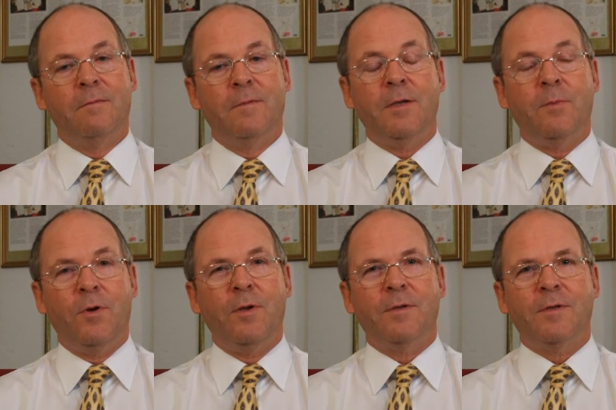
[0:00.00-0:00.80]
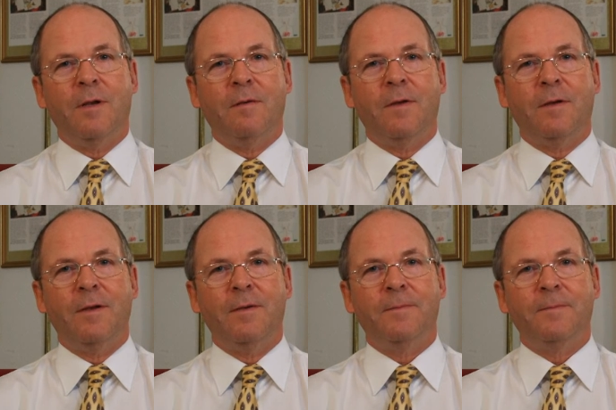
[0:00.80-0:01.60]
Well, that's a pretty good side effect
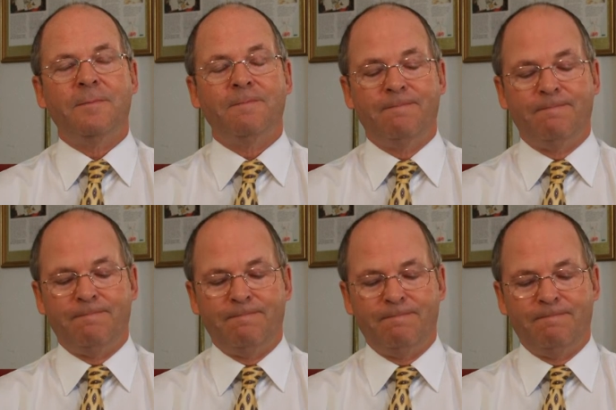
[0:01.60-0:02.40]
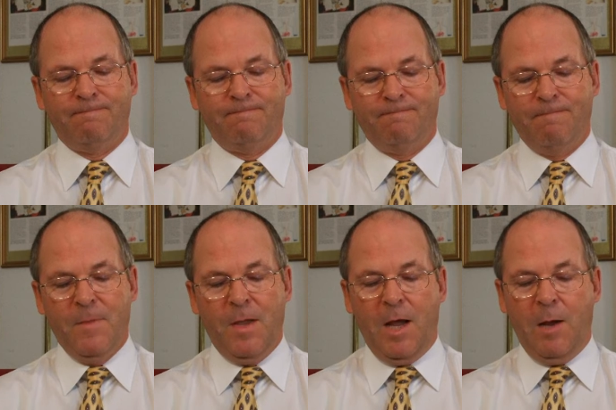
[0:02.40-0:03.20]
there.
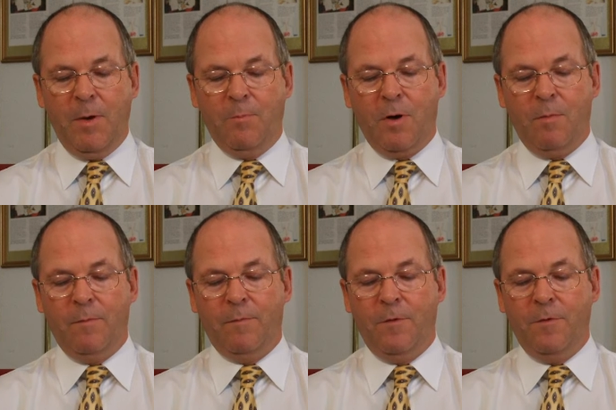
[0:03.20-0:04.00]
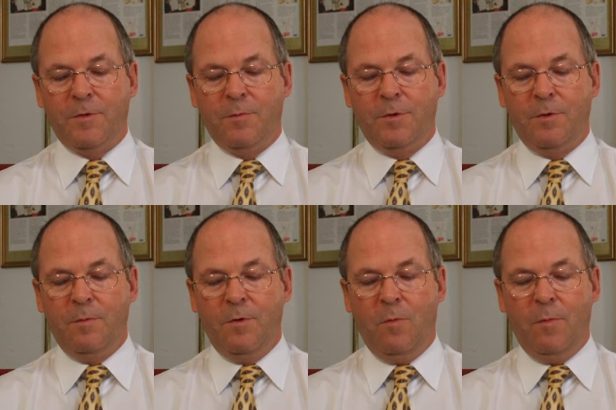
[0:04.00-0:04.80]
Eh? How many problem foods would you
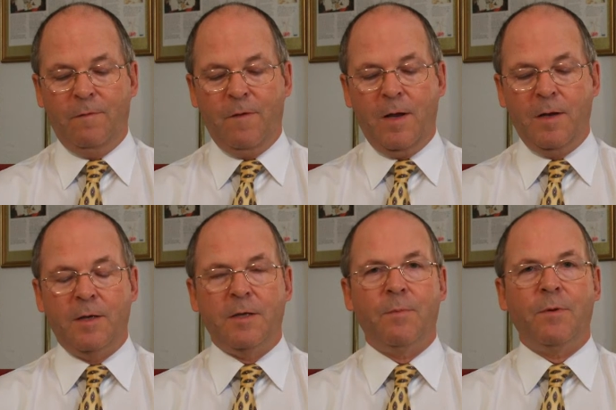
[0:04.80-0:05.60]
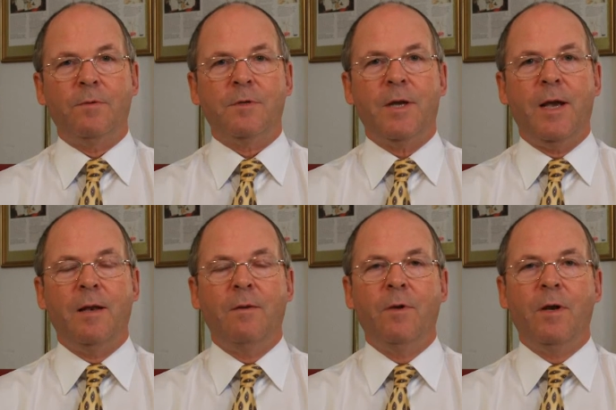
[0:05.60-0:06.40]
normally find in a typical scan?
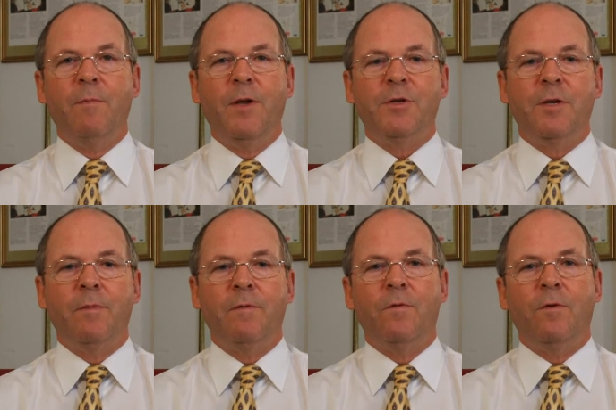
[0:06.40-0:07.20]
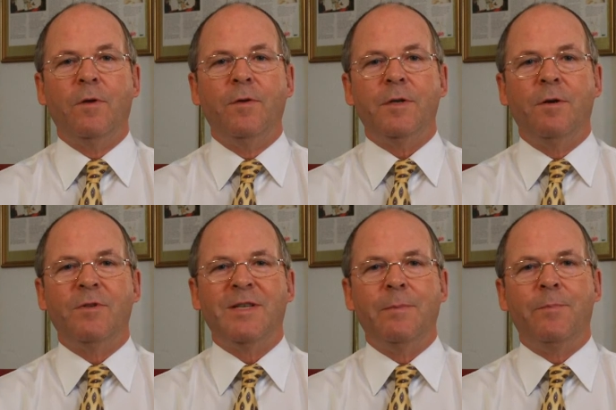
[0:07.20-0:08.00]
Well, I've mentioned it before, there is no
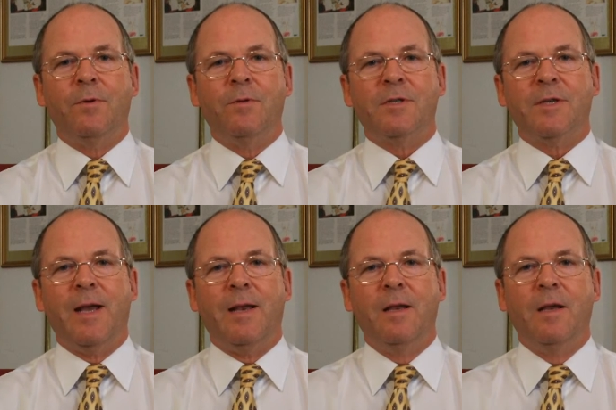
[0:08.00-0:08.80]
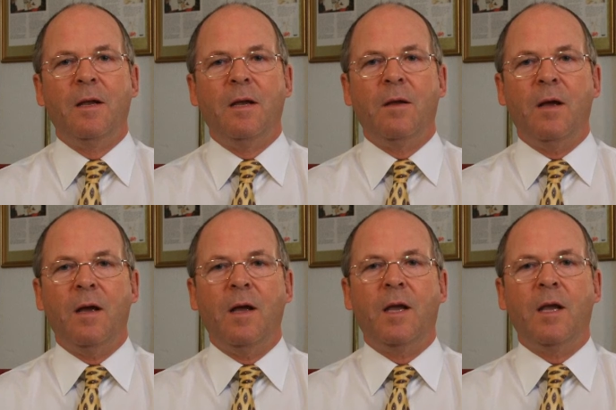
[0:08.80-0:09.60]
typical scan.
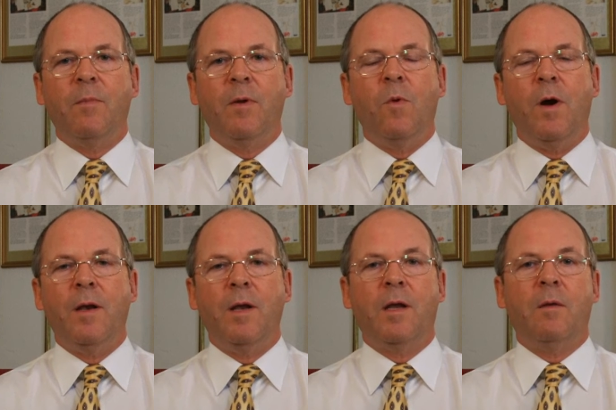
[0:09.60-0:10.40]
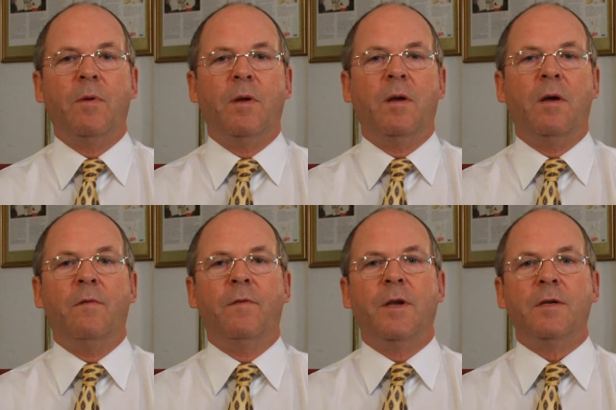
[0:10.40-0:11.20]
Uh, it can be one, it can be
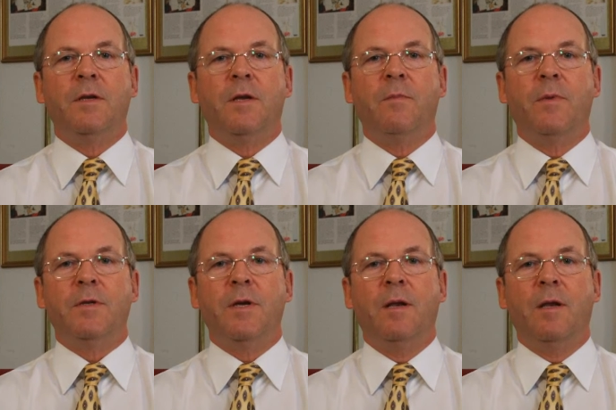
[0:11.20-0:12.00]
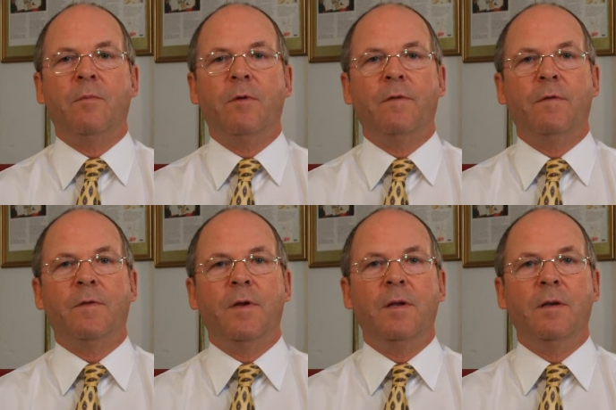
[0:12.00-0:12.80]
half a dozen, it can be ten, it can be
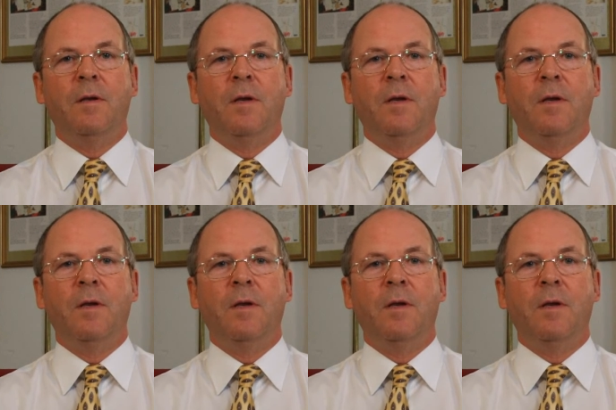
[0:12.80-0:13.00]
fifteen.